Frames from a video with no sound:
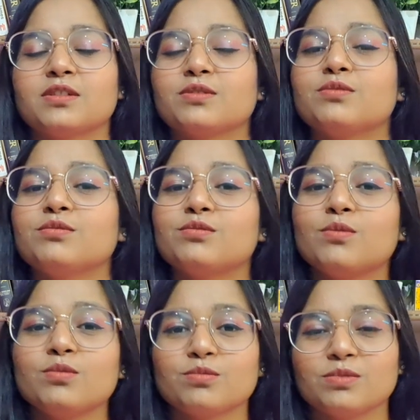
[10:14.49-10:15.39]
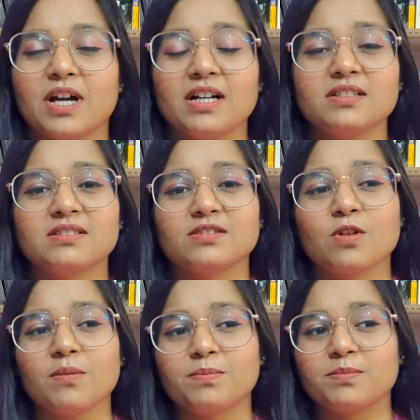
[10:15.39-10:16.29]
So don't do that. Stop